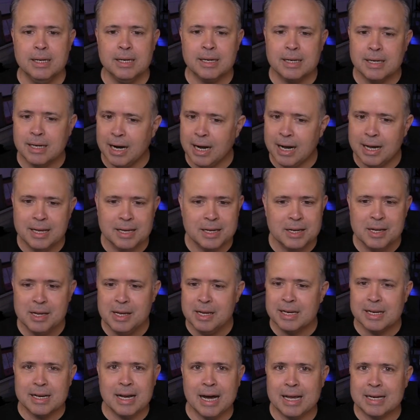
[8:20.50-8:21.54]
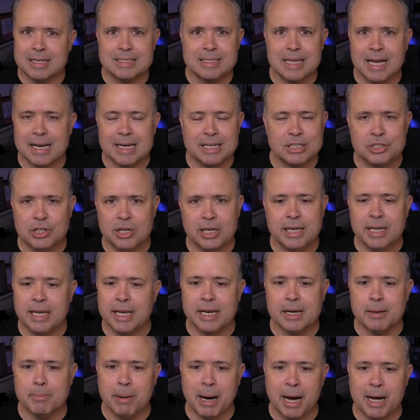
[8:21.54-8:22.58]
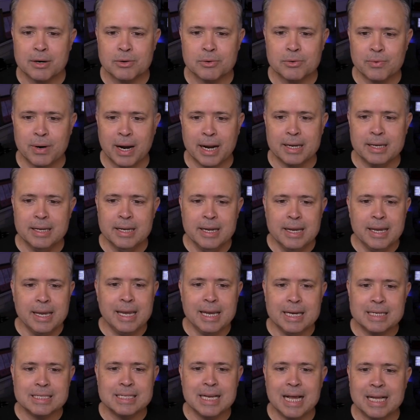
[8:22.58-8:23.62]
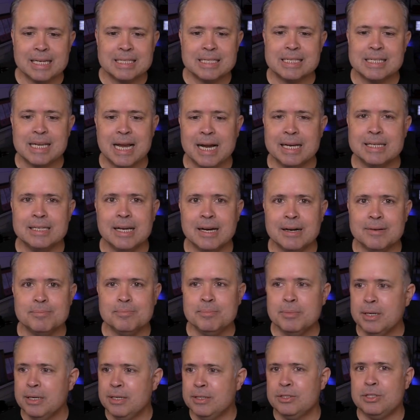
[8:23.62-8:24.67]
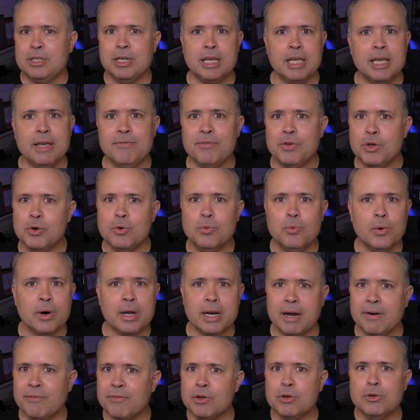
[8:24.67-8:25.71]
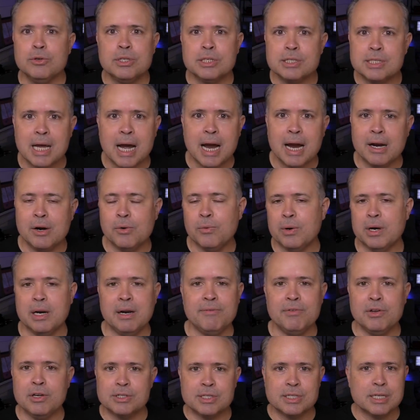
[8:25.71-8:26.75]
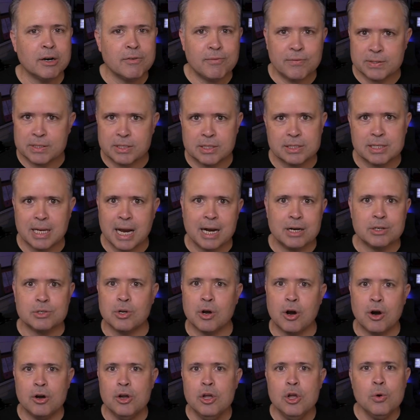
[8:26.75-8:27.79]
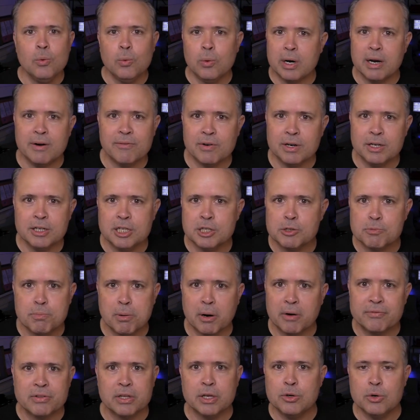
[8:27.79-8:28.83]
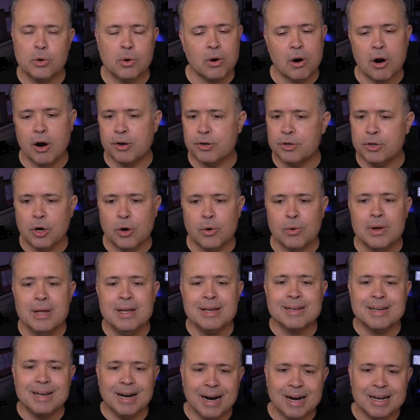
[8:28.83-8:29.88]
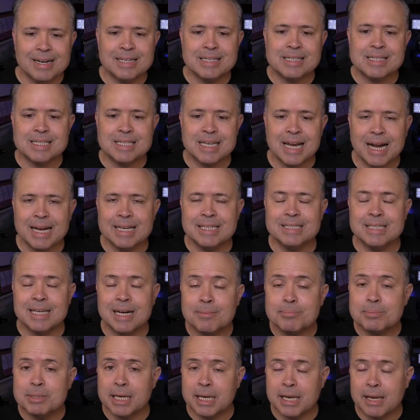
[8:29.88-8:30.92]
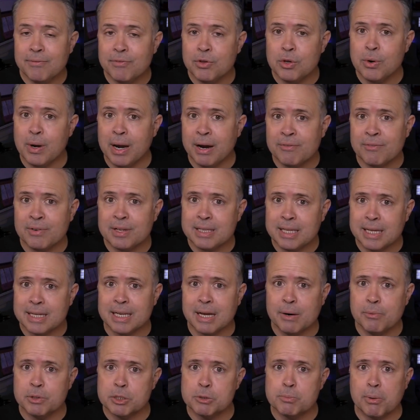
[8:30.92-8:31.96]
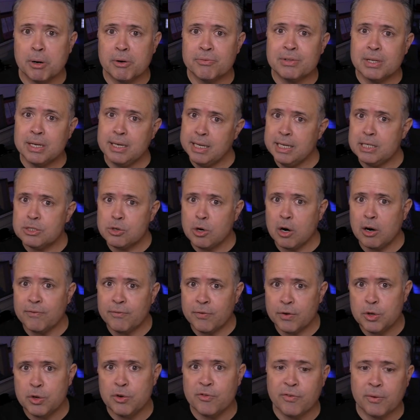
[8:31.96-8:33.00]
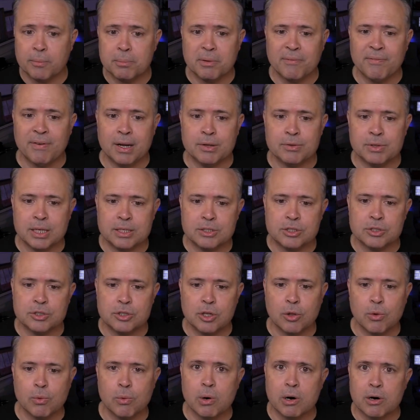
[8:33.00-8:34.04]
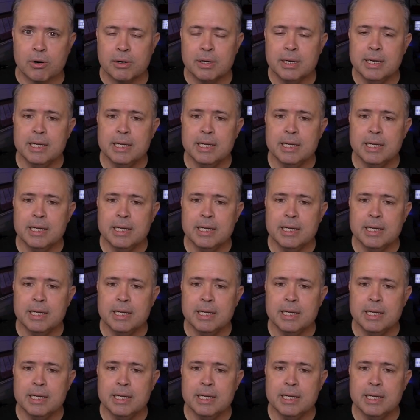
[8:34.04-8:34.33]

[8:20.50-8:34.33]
God, God is not a genie in a bottle, right? He is not signed up to give you whatever you desire, whatever your selfish desires are, whatever is birthed in your heart. No, God is signed up to give you everything that was birthed in his heart for you from the foundations of the world.